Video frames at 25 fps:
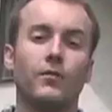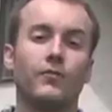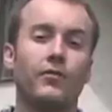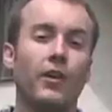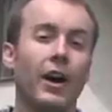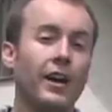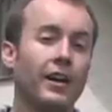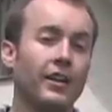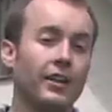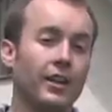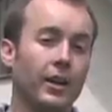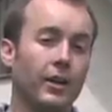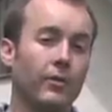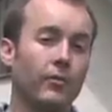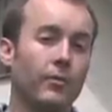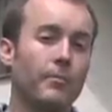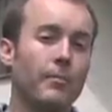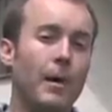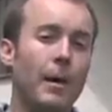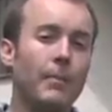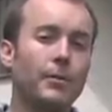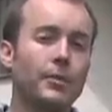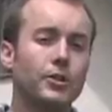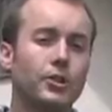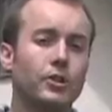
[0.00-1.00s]
Finally,
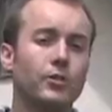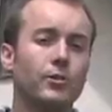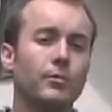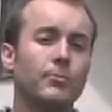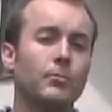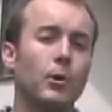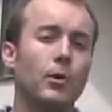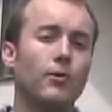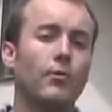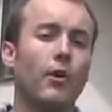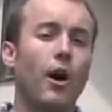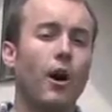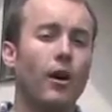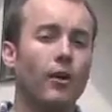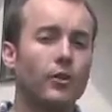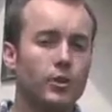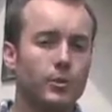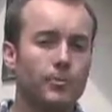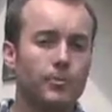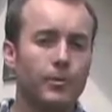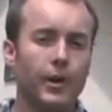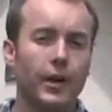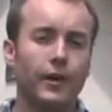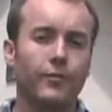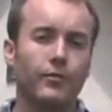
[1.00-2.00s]
remember to remove all
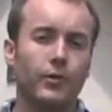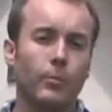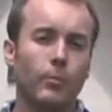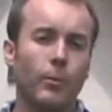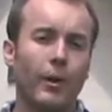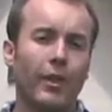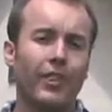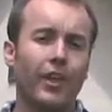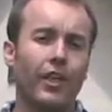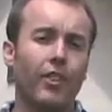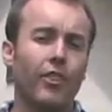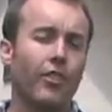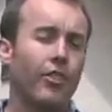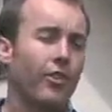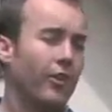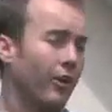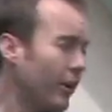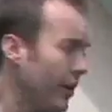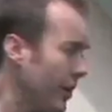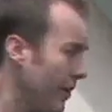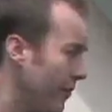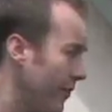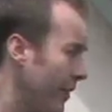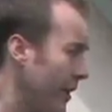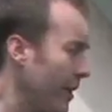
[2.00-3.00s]
debris from within
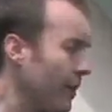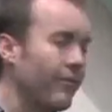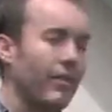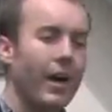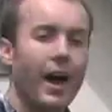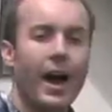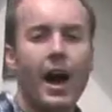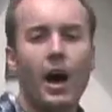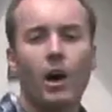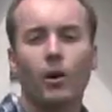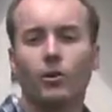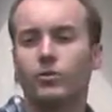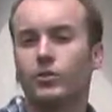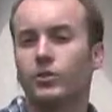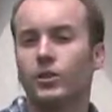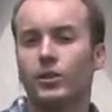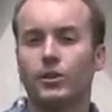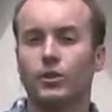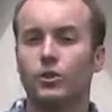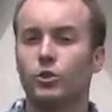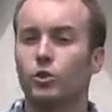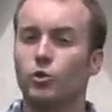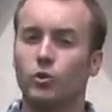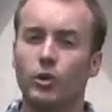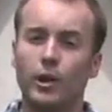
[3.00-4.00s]
30 feet of the house, such
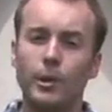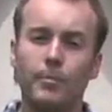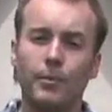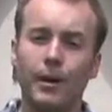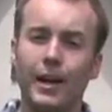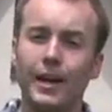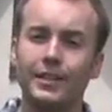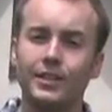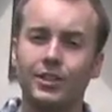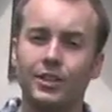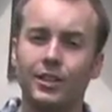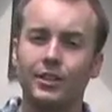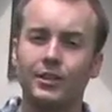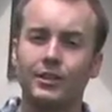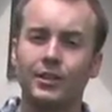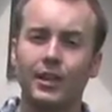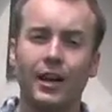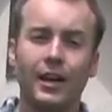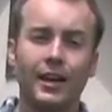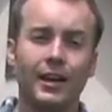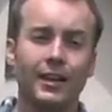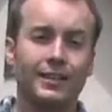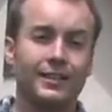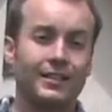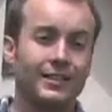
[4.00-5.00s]
as tree branches,
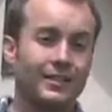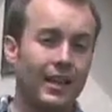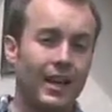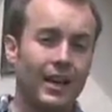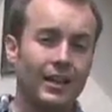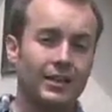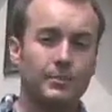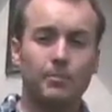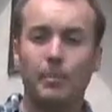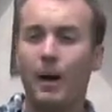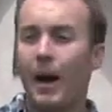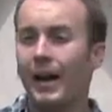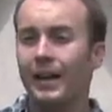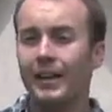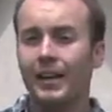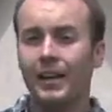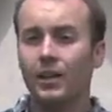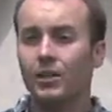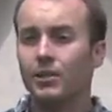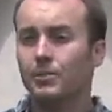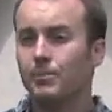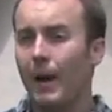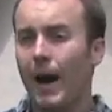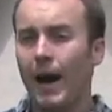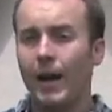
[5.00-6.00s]
sticks, pine
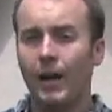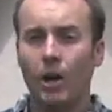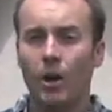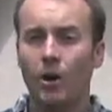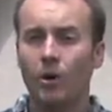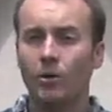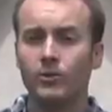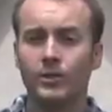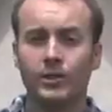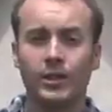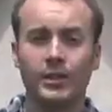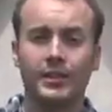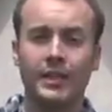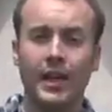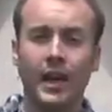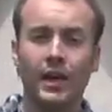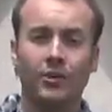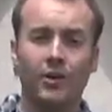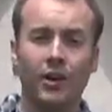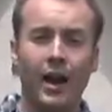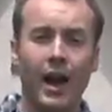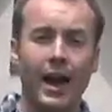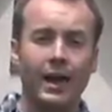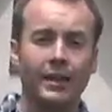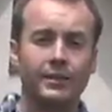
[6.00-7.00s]
needles, pine cones, and dead
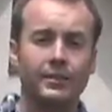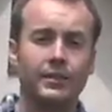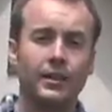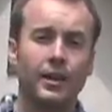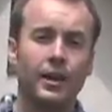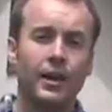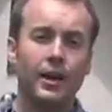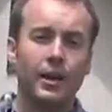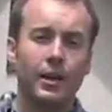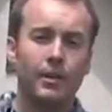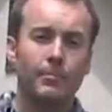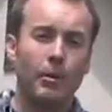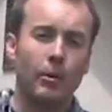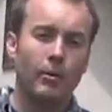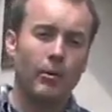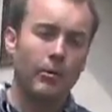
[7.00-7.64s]
grass. But